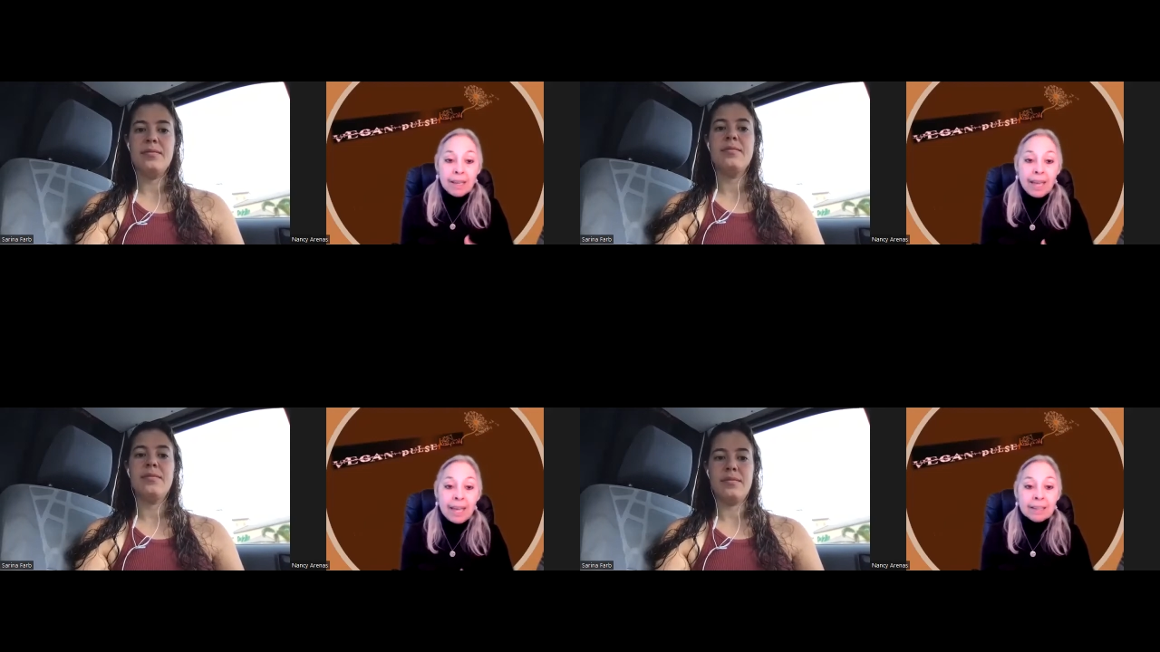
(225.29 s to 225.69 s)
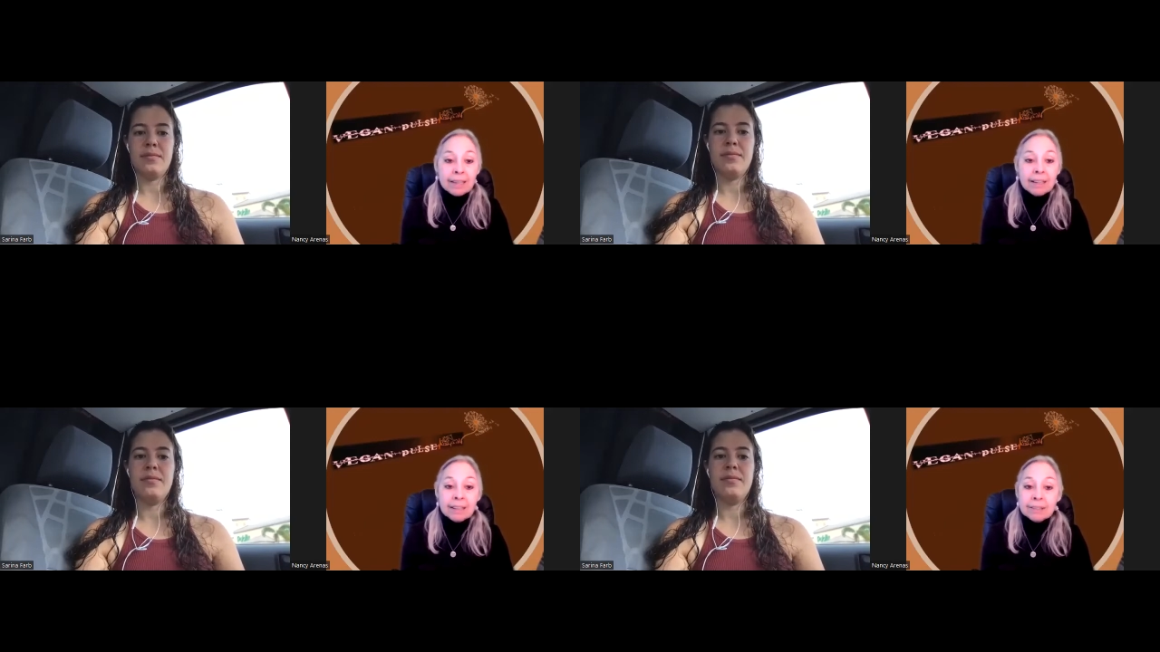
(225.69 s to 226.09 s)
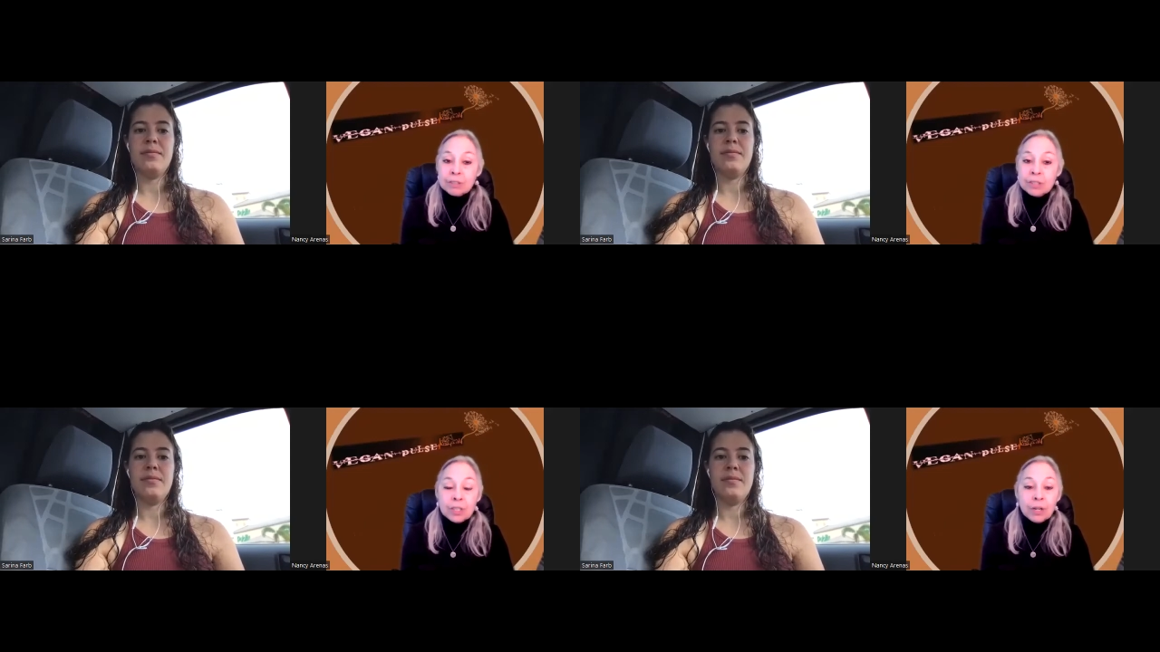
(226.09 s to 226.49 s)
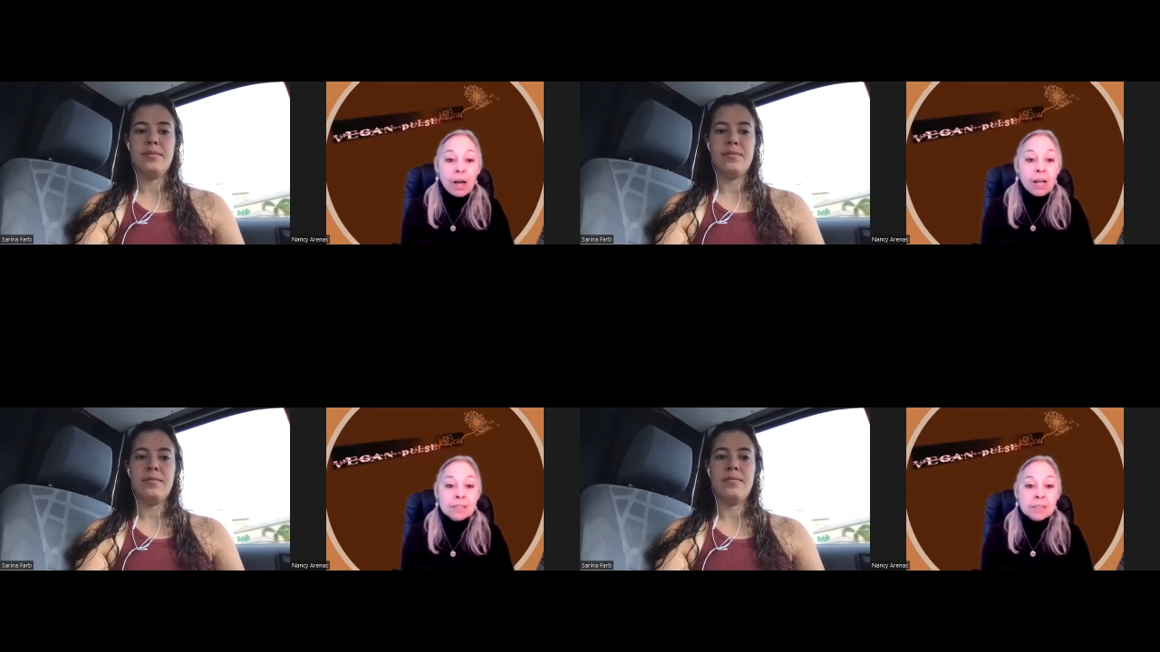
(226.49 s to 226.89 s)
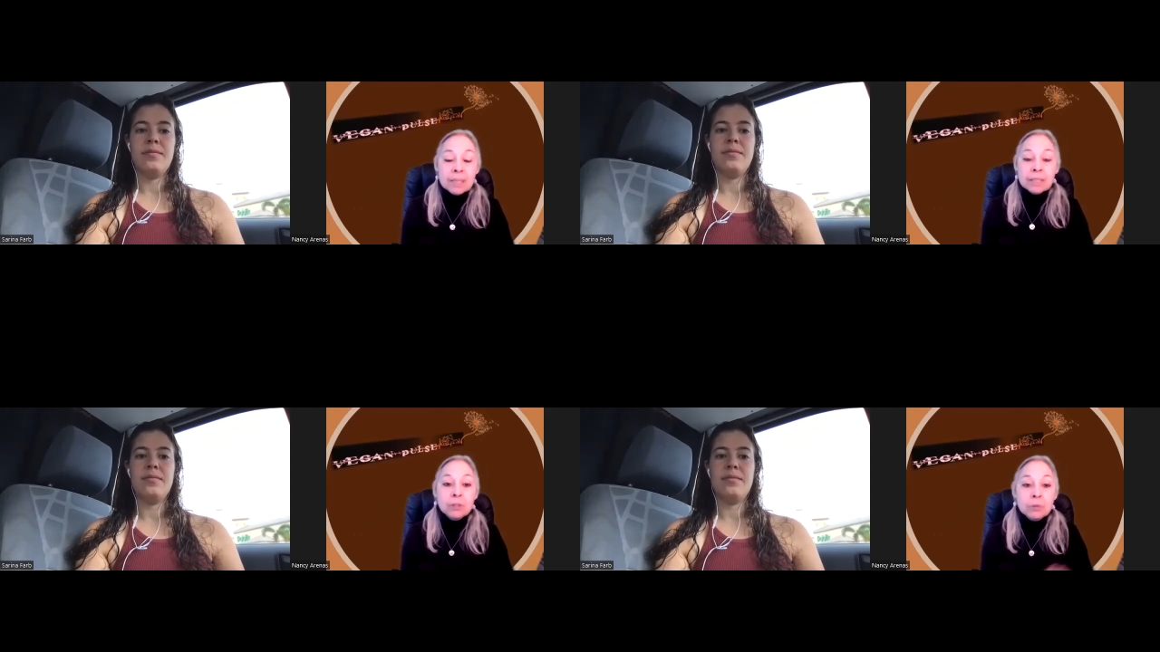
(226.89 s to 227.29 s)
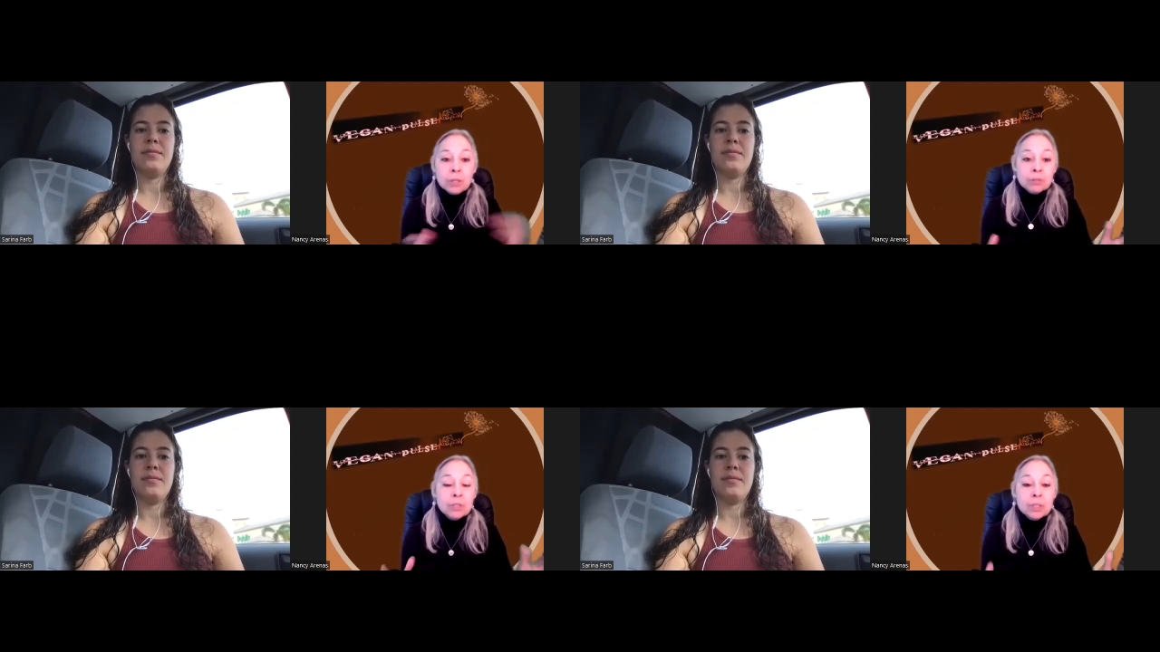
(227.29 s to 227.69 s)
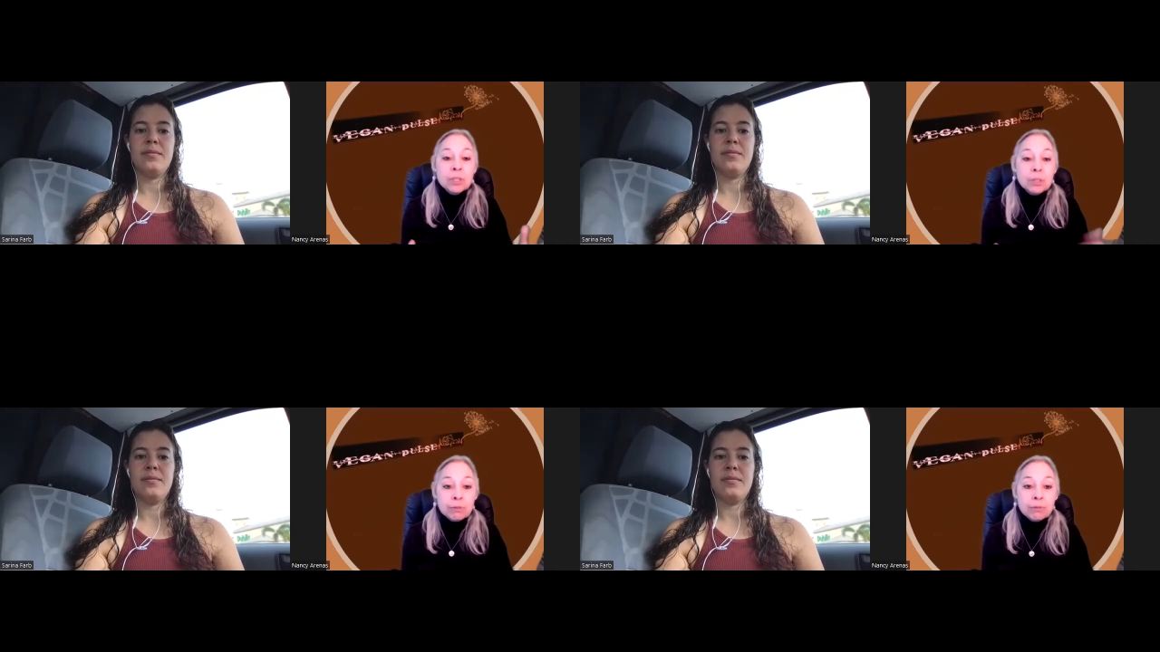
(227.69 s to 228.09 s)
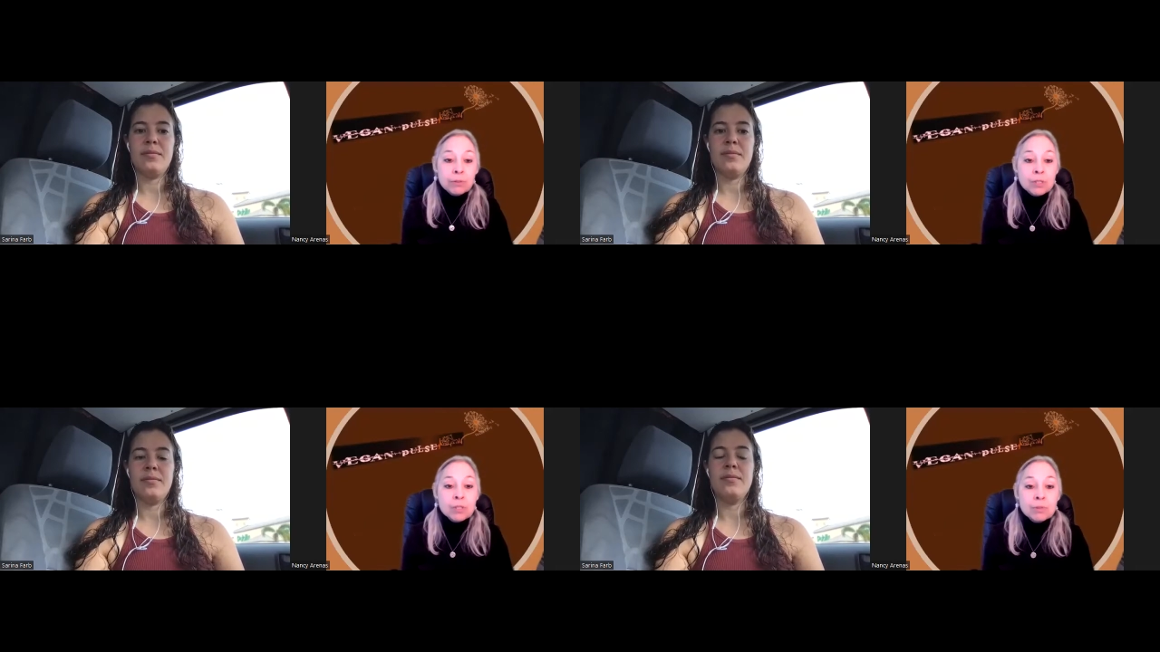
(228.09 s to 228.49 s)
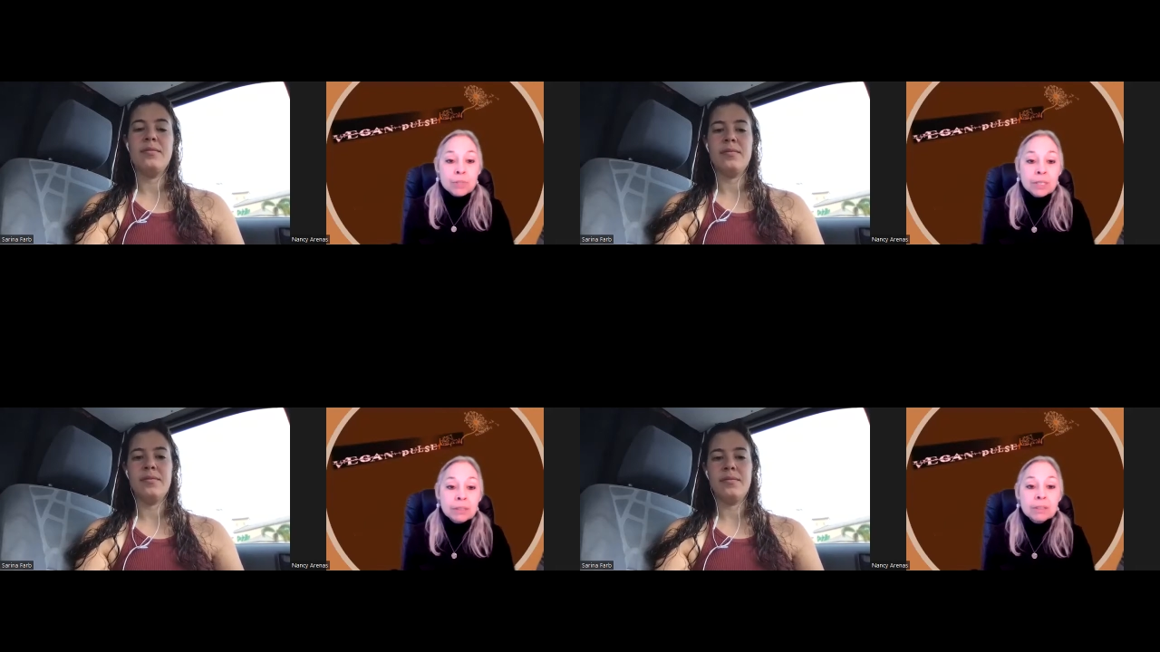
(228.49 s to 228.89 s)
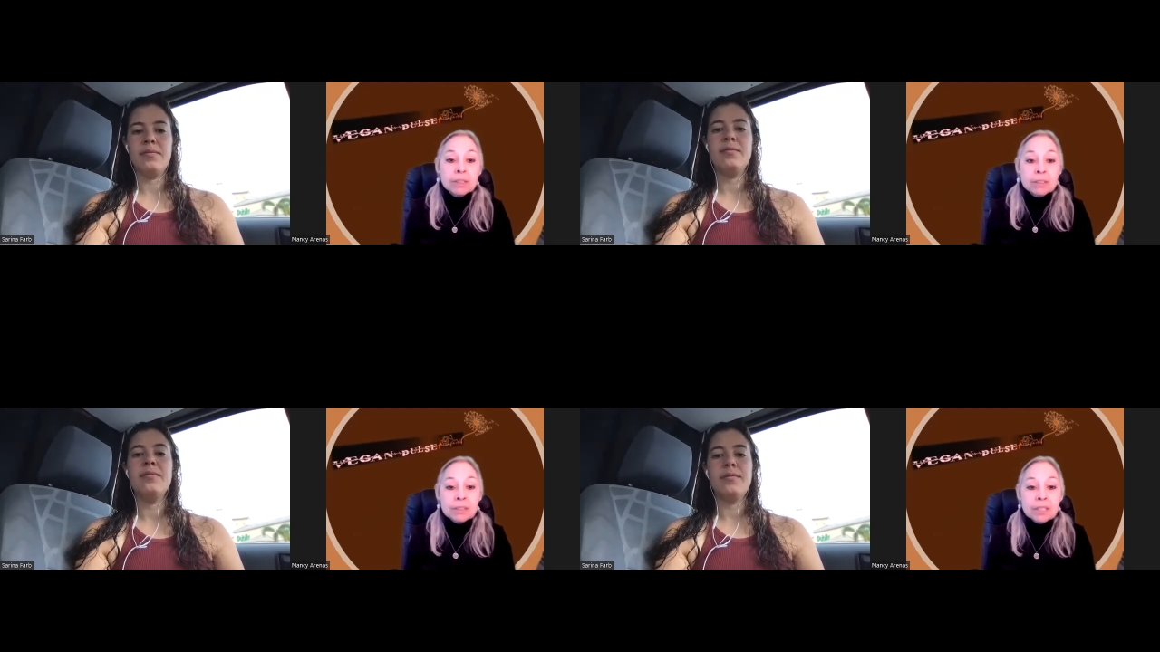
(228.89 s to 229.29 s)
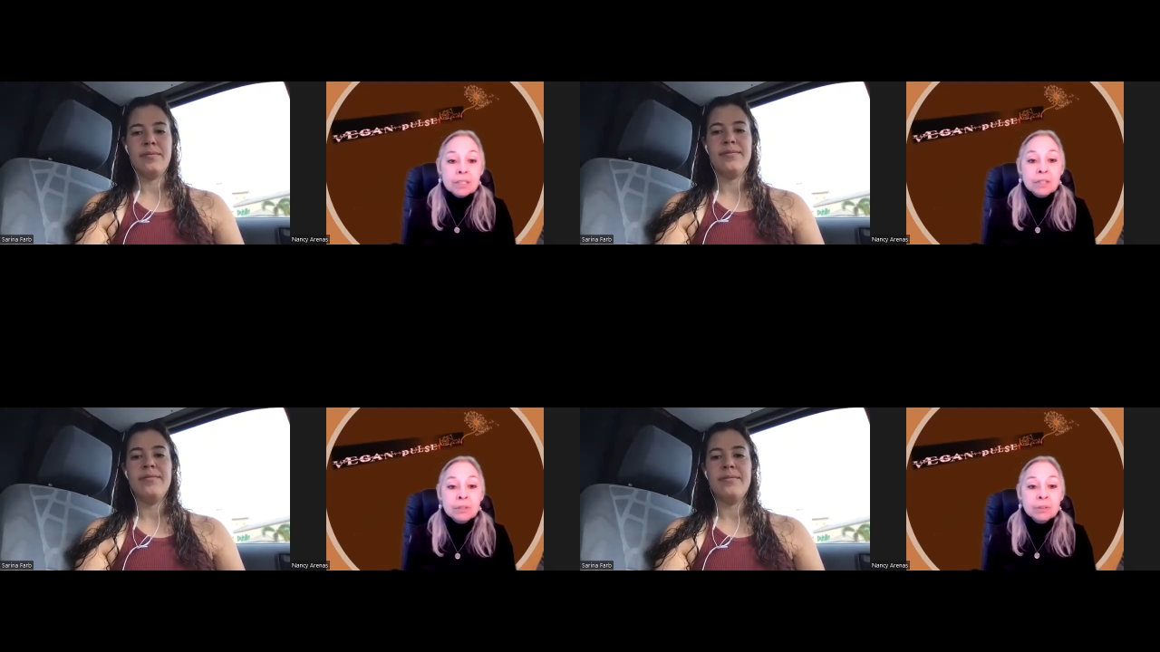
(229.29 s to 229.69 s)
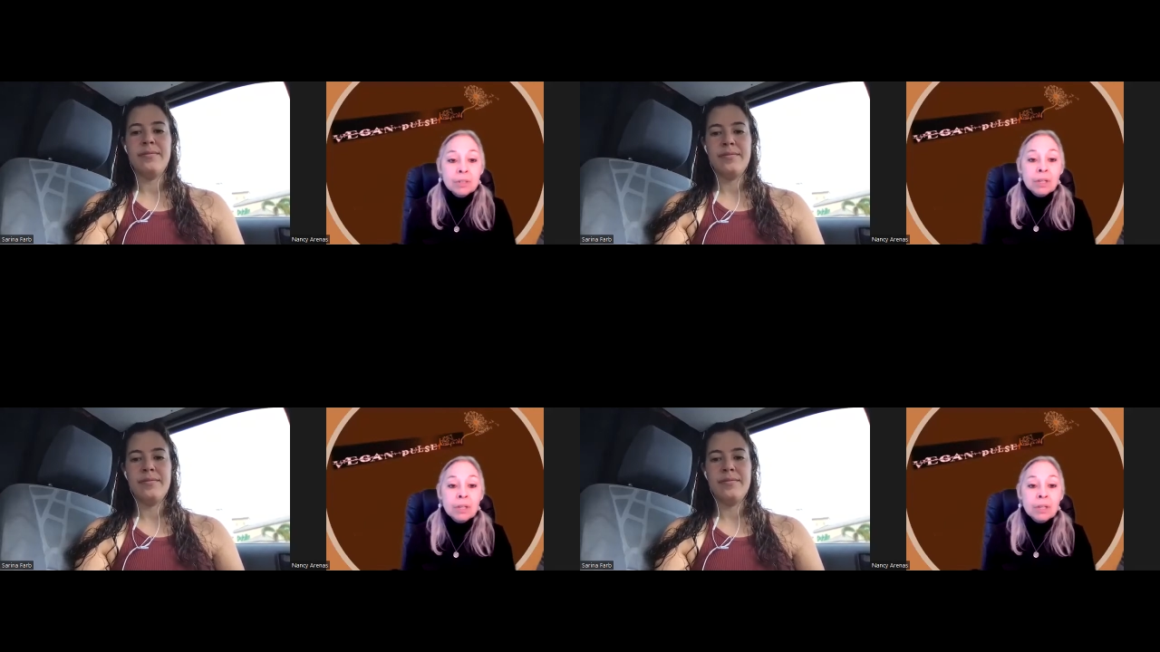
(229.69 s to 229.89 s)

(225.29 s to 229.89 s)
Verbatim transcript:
Speaker 1: and you know awesome and kudos to you for choosing to continue